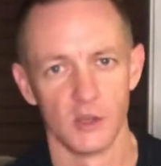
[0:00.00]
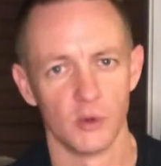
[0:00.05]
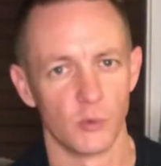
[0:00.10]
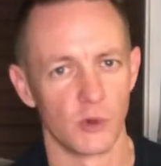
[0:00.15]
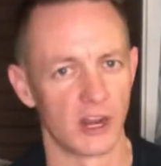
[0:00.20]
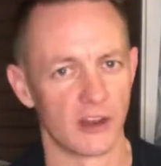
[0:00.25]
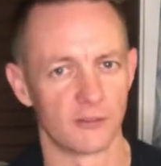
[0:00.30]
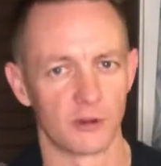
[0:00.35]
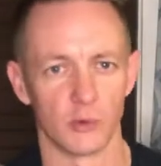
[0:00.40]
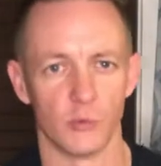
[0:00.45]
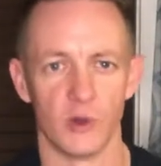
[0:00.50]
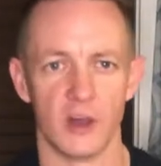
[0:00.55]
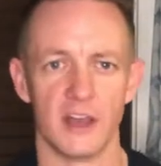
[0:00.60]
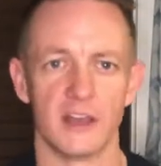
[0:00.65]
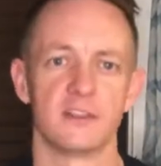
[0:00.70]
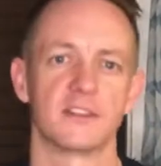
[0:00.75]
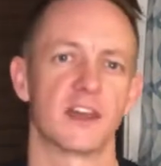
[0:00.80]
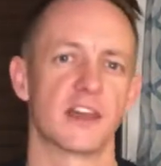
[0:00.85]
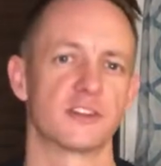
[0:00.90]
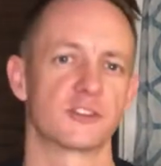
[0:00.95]
whatever it
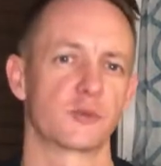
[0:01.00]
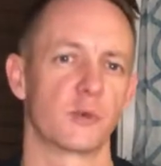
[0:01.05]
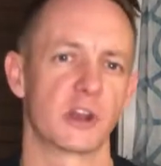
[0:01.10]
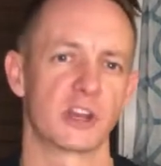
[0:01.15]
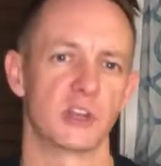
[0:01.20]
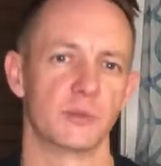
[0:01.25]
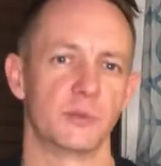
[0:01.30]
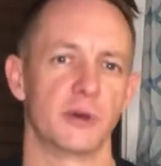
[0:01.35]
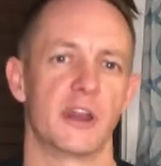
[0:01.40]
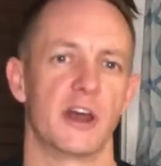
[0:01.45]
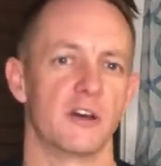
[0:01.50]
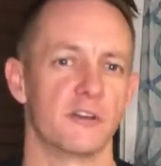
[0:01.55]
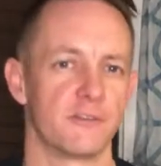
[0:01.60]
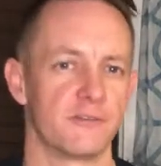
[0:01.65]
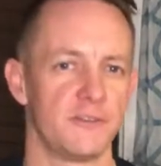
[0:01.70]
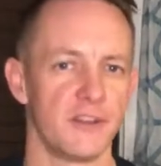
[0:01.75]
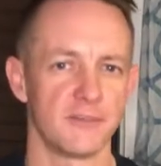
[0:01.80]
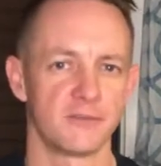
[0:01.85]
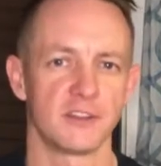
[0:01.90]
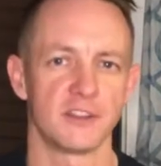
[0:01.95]
was. I just wanted to put out
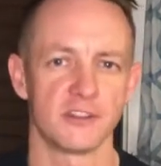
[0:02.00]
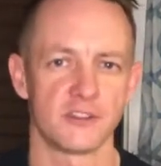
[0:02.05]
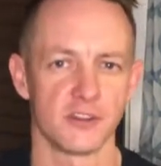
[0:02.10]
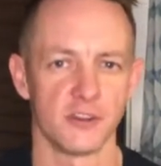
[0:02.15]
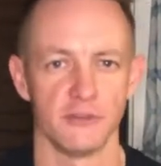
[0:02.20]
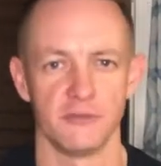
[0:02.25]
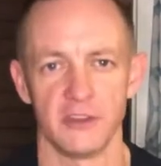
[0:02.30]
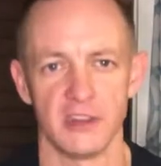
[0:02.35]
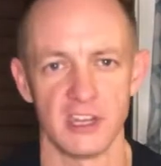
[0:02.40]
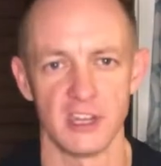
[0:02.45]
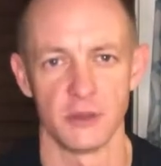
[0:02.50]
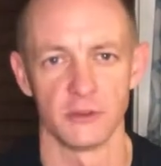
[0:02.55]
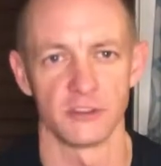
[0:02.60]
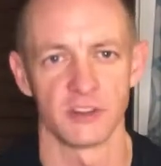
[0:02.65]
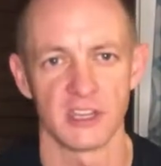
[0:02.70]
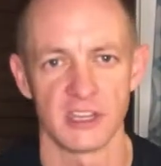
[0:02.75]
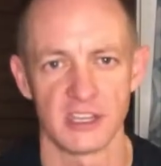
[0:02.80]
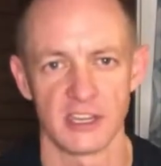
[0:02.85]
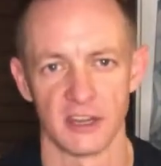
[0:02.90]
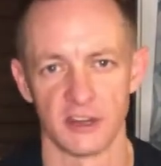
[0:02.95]
52 videos
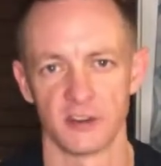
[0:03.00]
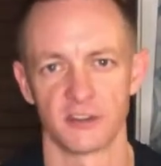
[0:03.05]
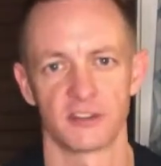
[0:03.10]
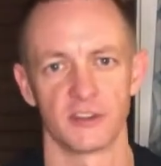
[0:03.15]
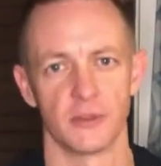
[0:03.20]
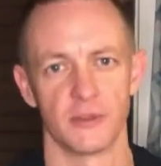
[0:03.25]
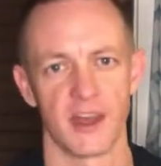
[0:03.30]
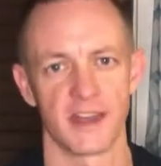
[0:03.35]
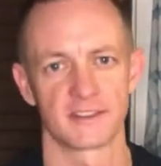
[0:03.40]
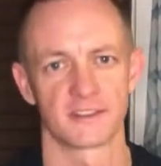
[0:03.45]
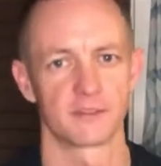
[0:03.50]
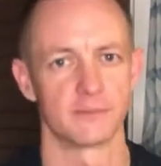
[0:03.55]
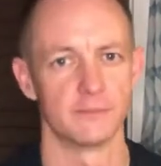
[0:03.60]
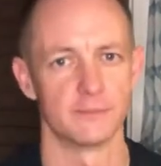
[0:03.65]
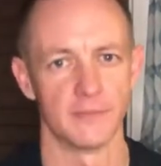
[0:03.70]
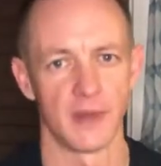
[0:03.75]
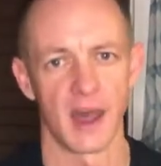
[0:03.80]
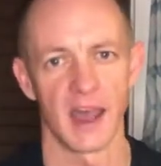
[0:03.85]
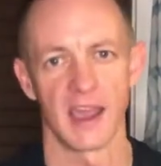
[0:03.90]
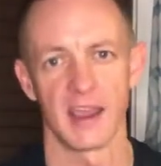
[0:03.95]
in a year. So that's
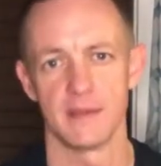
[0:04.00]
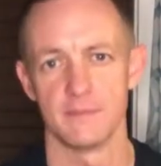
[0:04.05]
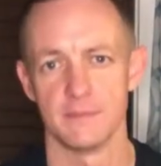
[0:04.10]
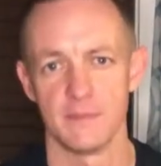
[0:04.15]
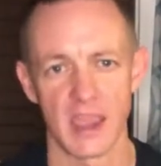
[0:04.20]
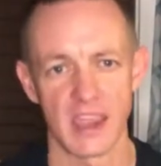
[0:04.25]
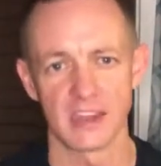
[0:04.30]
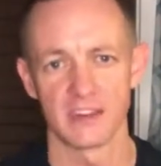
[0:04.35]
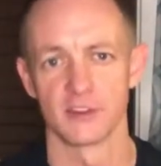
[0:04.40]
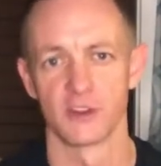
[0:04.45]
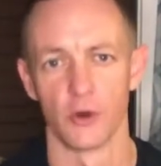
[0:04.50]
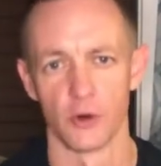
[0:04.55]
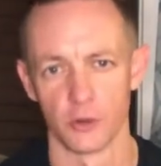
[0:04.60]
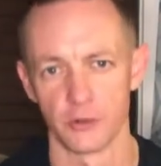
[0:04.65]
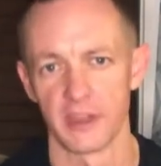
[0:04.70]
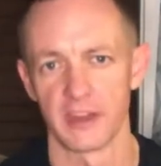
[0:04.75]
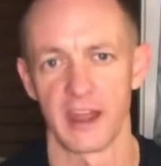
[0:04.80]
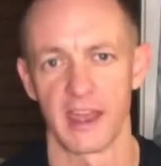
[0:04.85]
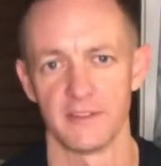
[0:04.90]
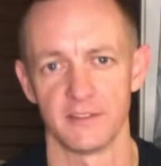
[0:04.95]
my main
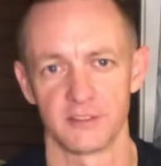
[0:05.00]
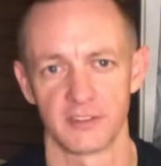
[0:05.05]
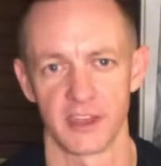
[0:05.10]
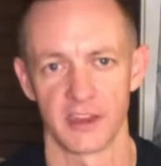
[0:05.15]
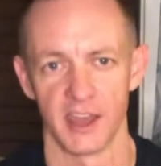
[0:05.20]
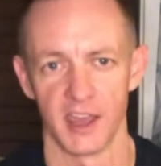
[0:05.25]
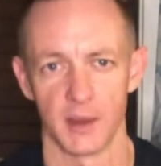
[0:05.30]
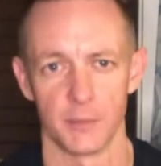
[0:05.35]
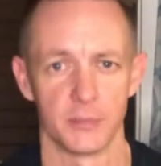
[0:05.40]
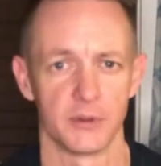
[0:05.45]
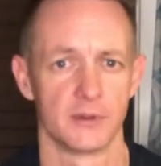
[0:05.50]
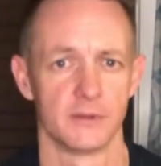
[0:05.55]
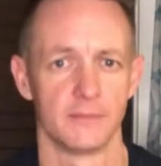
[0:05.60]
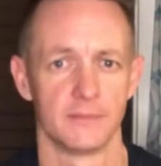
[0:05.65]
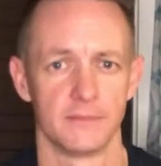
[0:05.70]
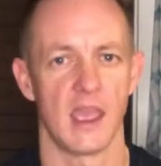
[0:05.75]
goal that I've set up.